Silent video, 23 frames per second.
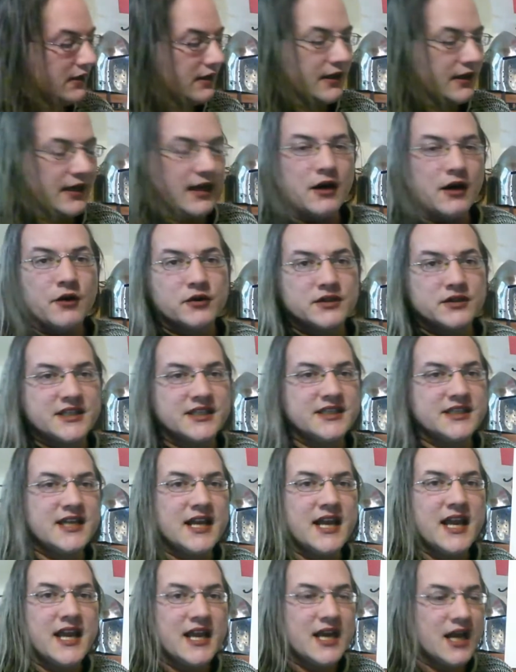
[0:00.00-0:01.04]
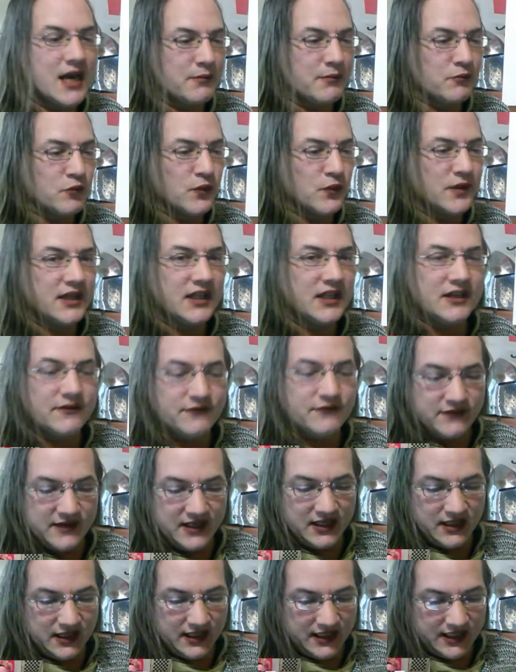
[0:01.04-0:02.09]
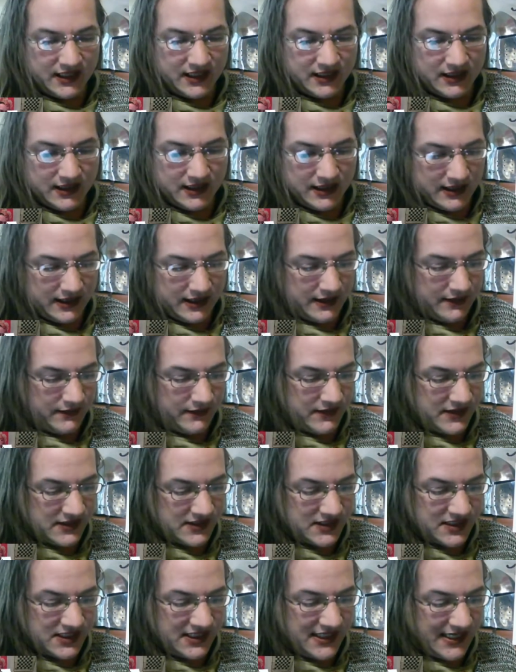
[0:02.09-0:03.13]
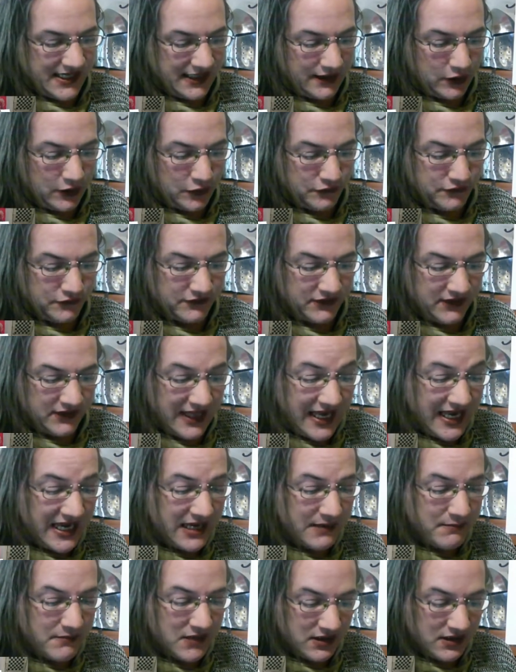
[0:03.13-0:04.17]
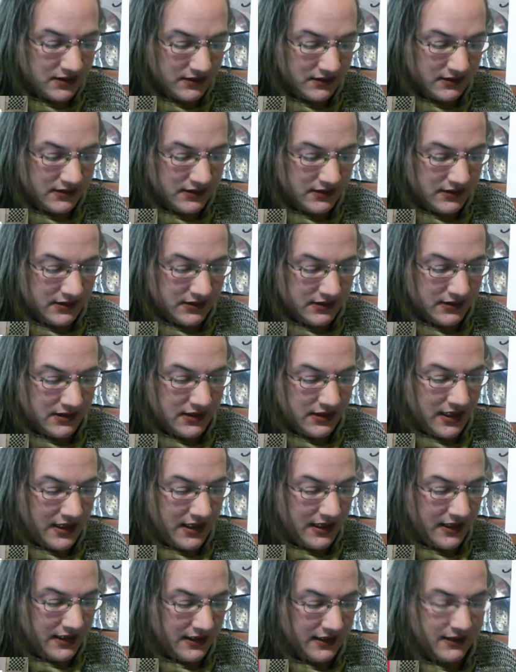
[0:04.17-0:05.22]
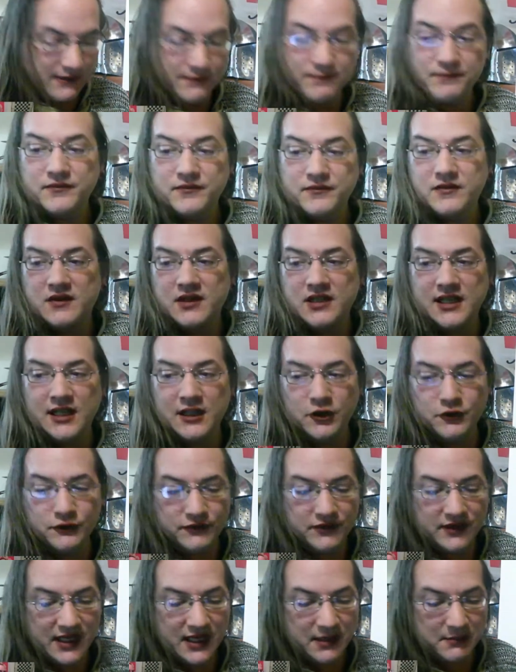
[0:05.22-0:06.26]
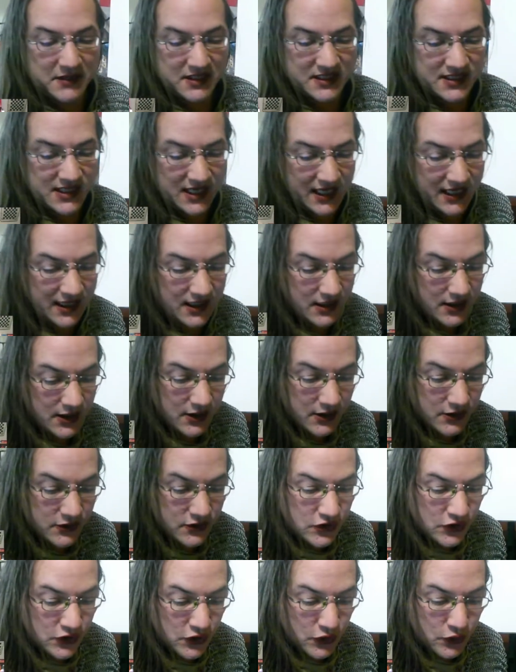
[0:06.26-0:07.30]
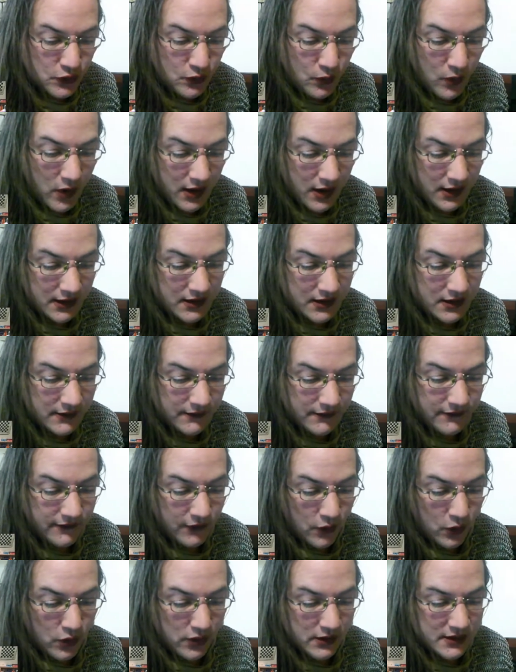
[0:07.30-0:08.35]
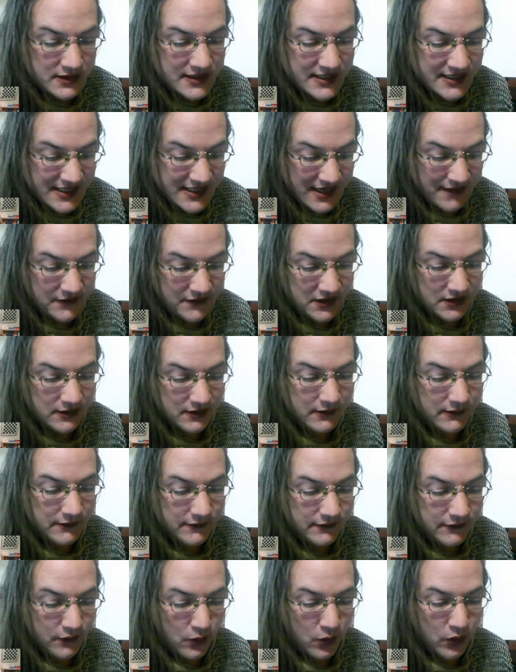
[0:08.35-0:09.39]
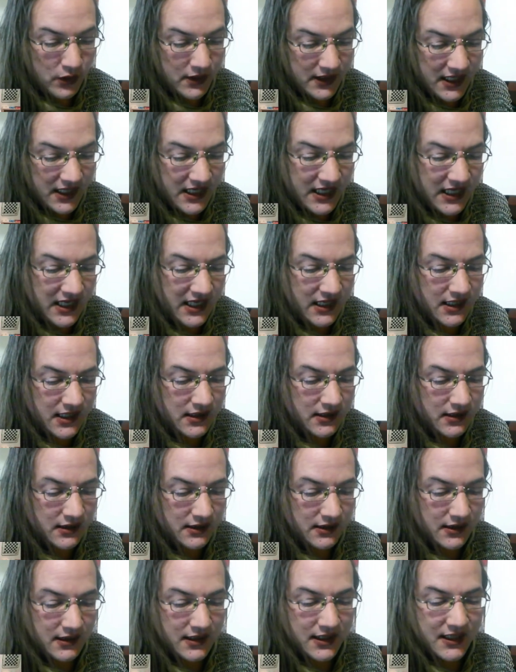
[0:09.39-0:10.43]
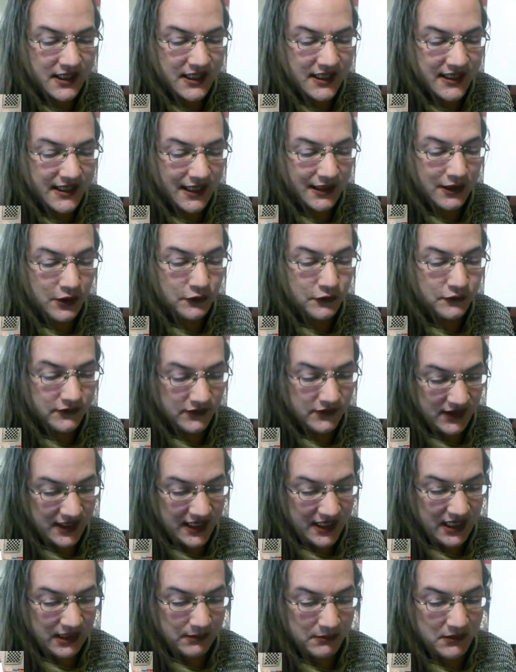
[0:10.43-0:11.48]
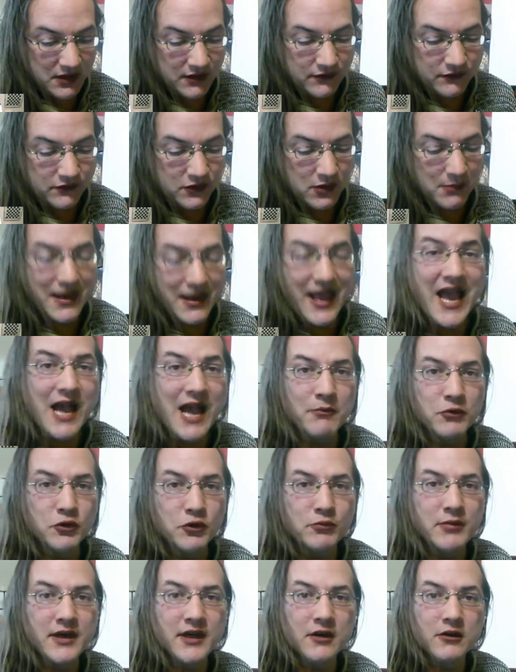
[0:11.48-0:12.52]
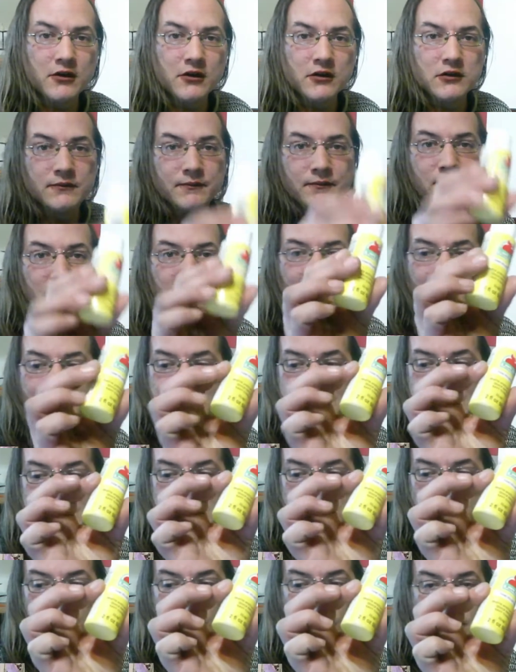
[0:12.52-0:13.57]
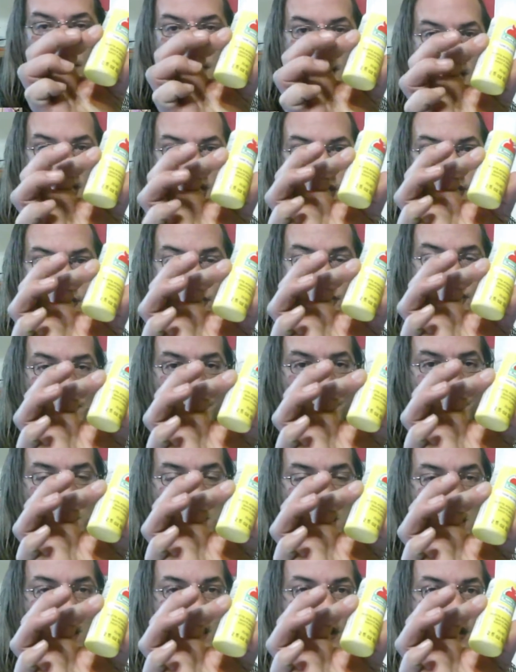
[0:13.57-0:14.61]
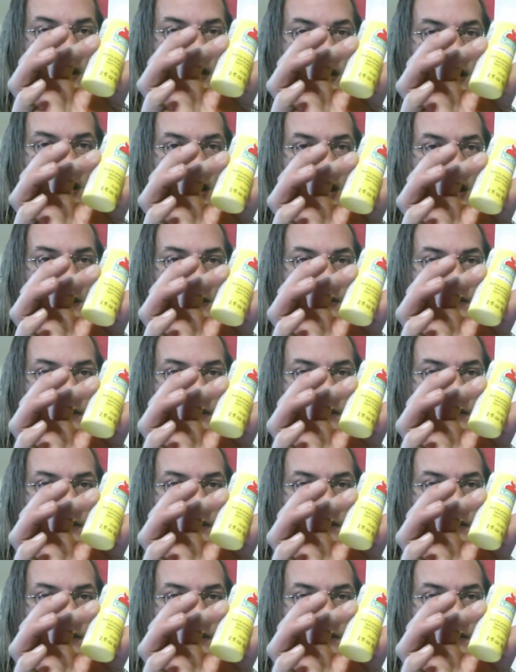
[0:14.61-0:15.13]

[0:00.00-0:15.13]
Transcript: Now, today I'm really feeling this Yellow Flame. Yellow Flame, it's a 21474E Yellow Flame from Apple Barrel. And this is what we're going to use for our